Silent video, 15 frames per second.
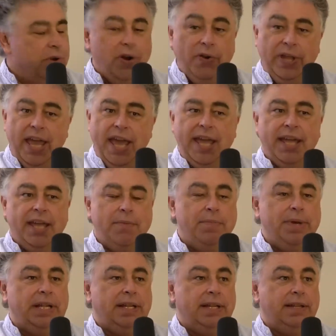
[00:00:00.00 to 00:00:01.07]
Okay,
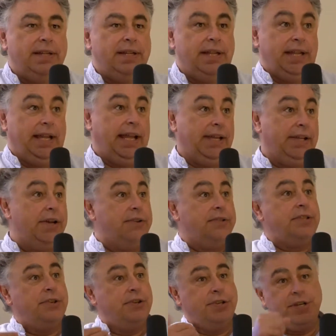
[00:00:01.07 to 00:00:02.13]
but it goes
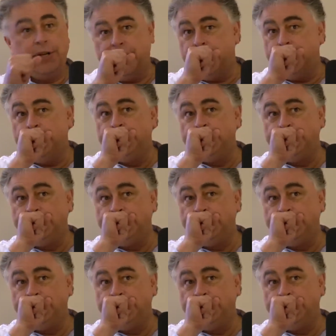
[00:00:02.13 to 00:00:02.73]
to show